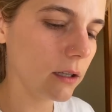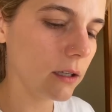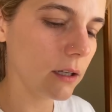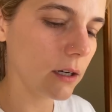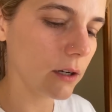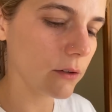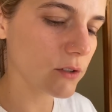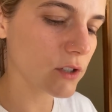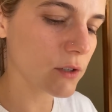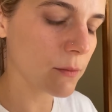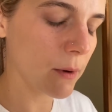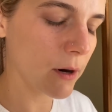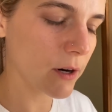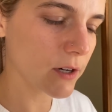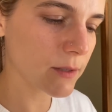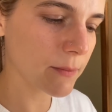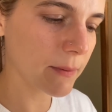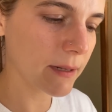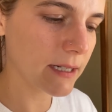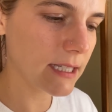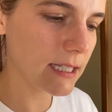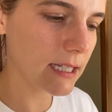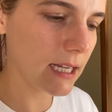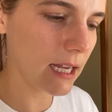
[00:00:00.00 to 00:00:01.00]
You know, tomorrow's
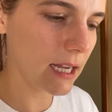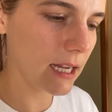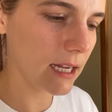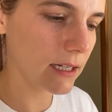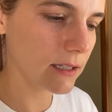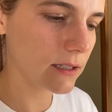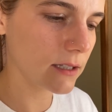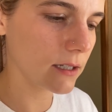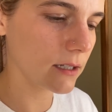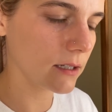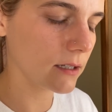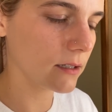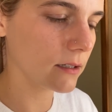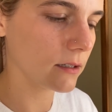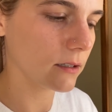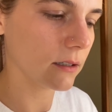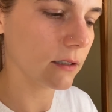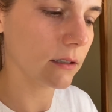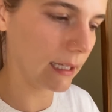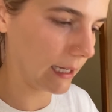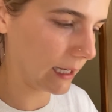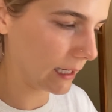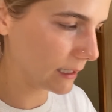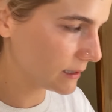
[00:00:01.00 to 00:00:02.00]
my day to
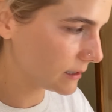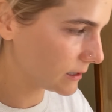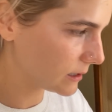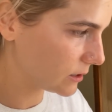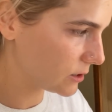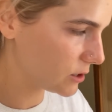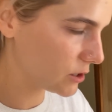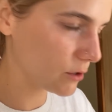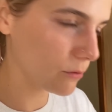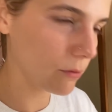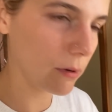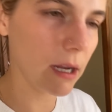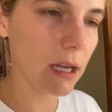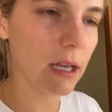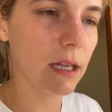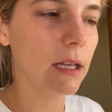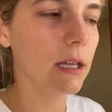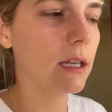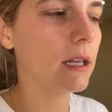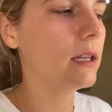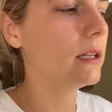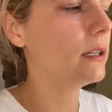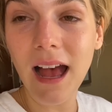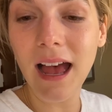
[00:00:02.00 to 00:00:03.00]
get
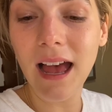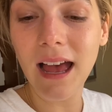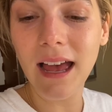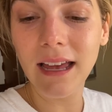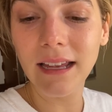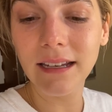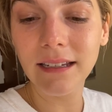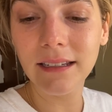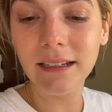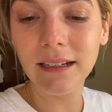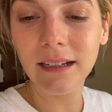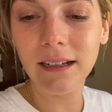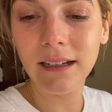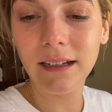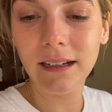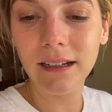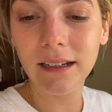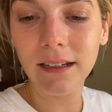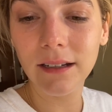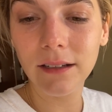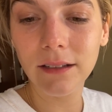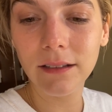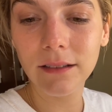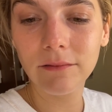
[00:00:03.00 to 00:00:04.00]
situated and
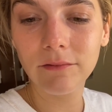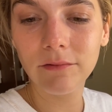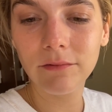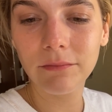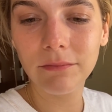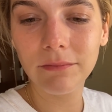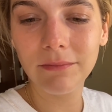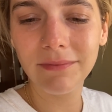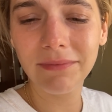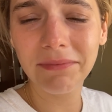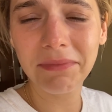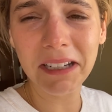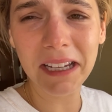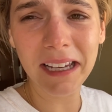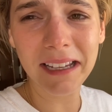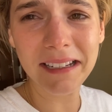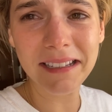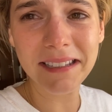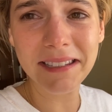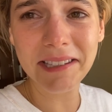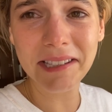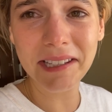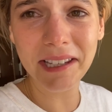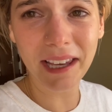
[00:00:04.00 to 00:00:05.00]
get a
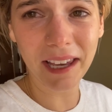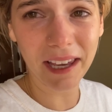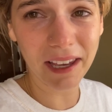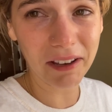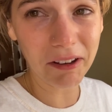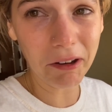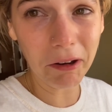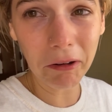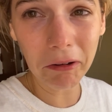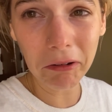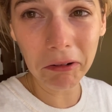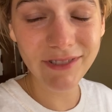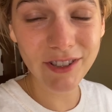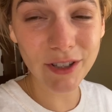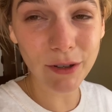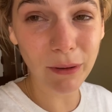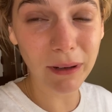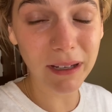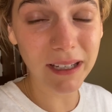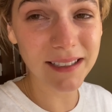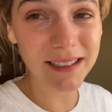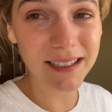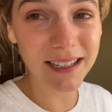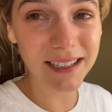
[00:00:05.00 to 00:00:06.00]
scale so I
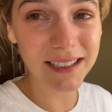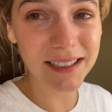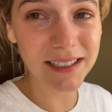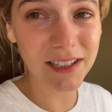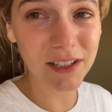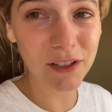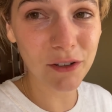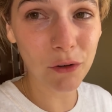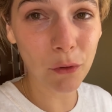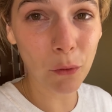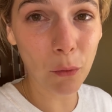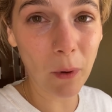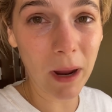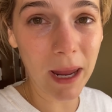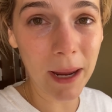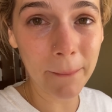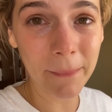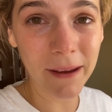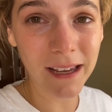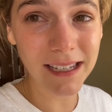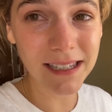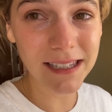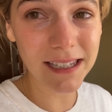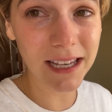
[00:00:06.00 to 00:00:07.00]
can continue to weigh
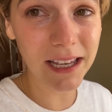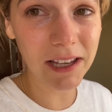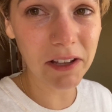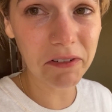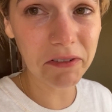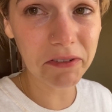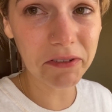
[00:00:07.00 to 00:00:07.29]
myself.